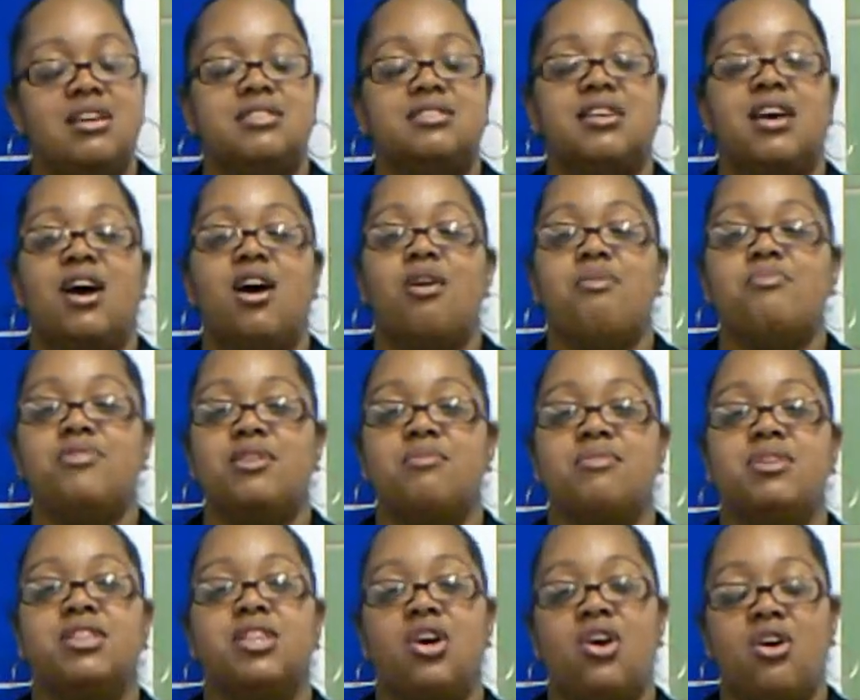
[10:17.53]
to help them
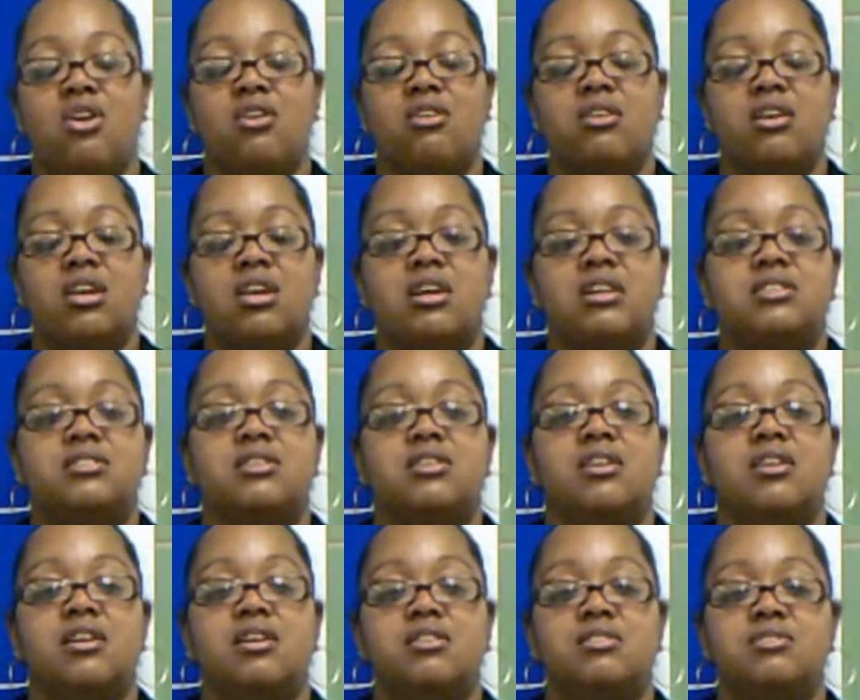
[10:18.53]
along,
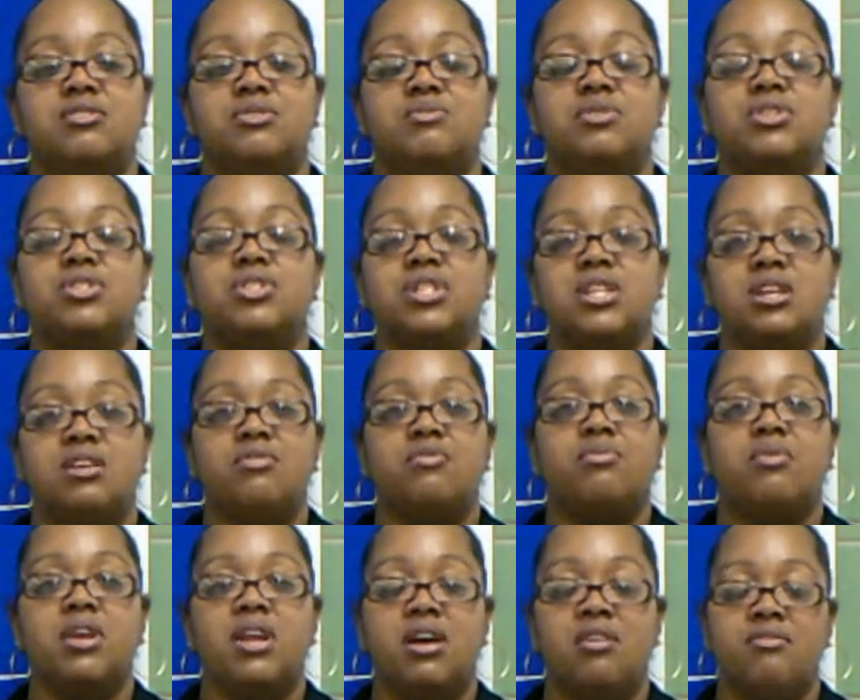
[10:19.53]
to achieve
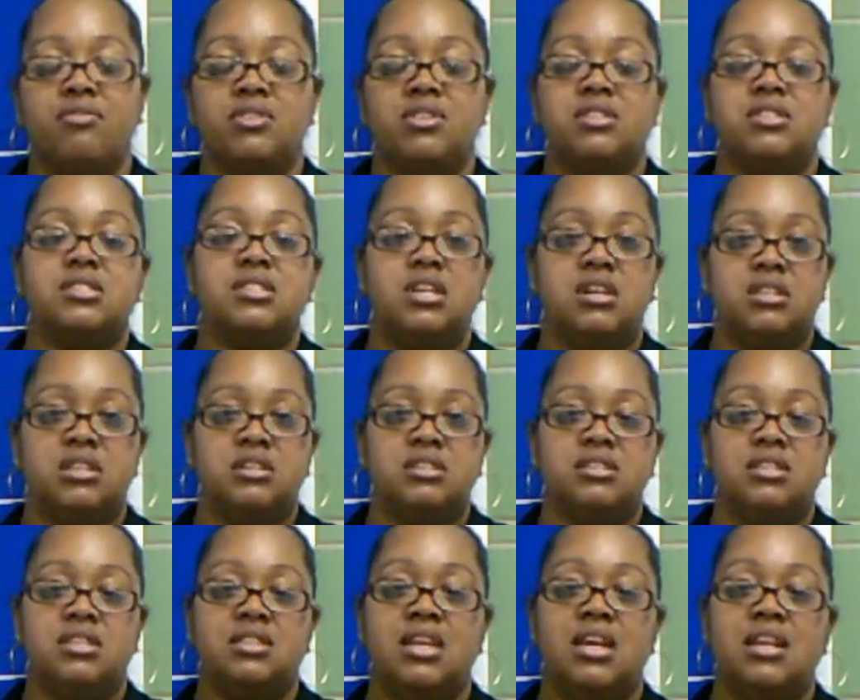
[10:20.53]
whatever the skill is
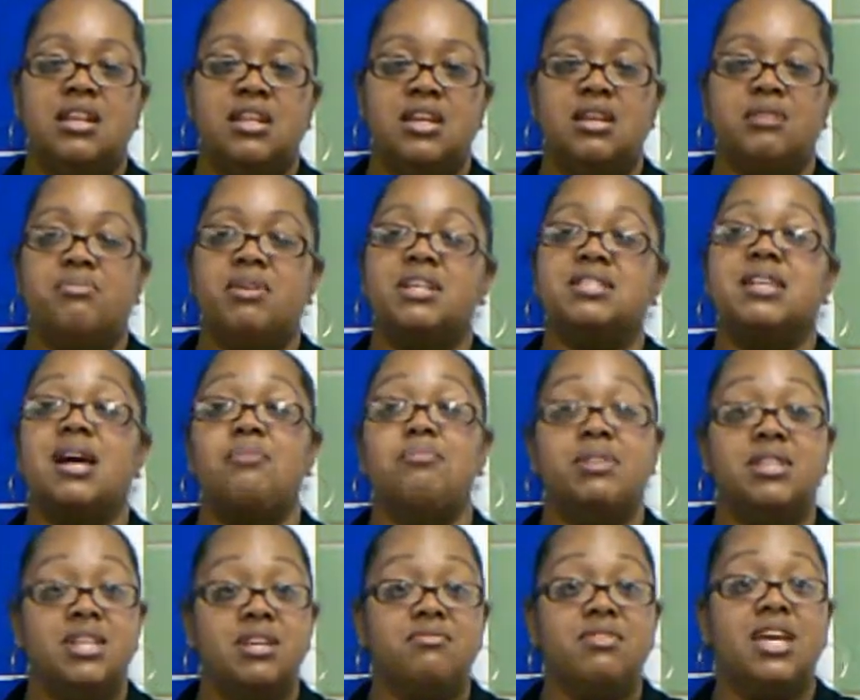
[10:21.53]
that they need, because I
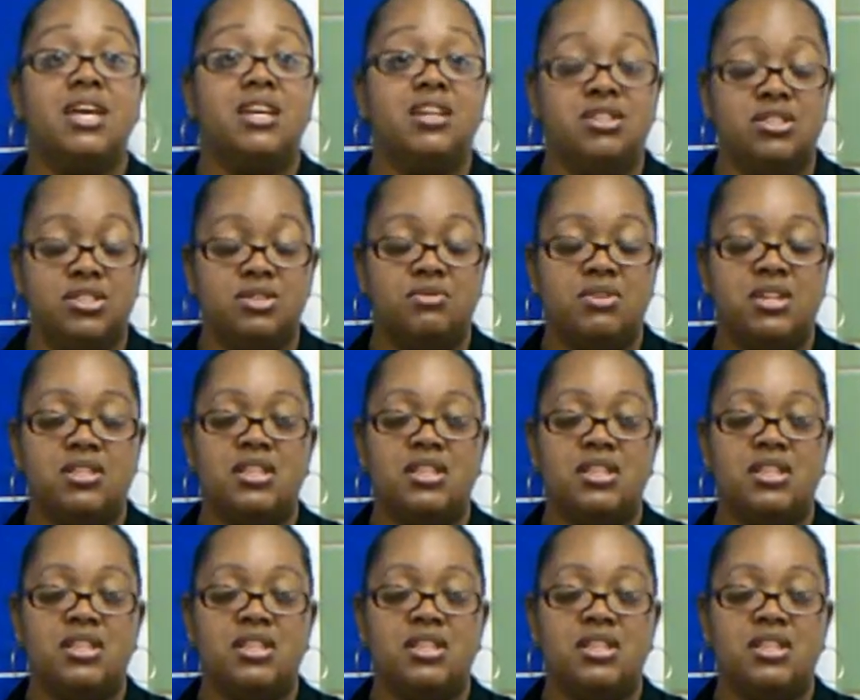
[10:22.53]
believe they can do it.